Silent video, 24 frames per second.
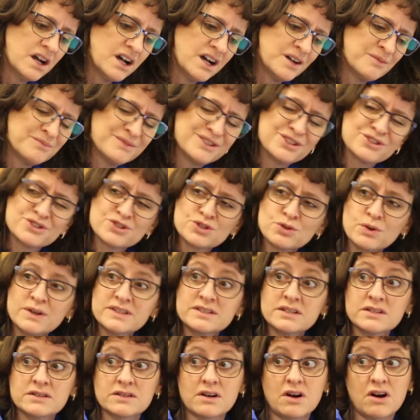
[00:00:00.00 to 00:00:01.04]
um, your
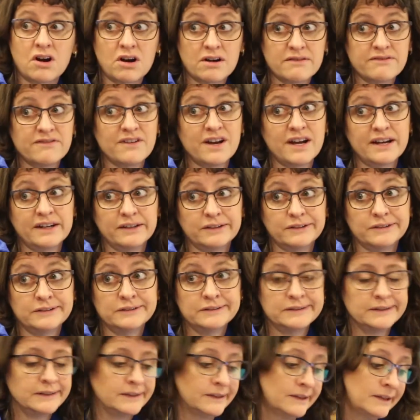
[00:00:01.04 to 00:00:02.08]
choices are final,
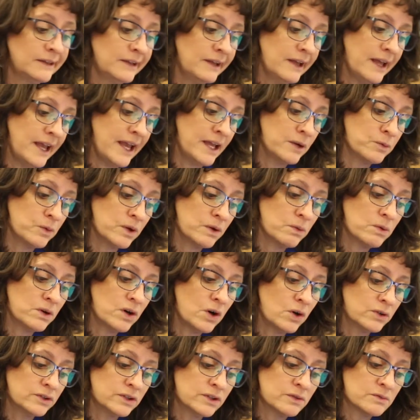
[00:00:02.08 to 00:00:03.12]
and we will
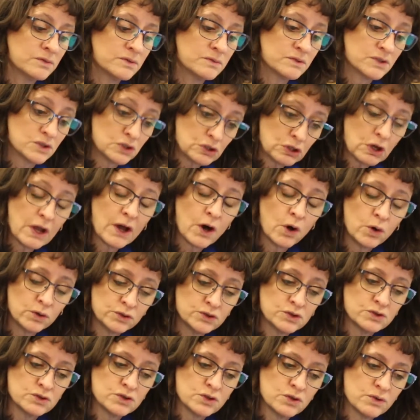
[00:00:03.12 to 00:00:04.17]
hold, a,
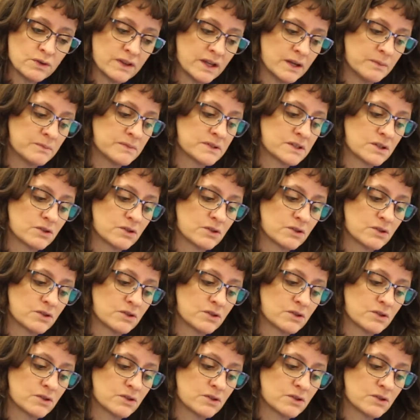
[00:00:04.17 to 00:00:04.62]
hold you to them,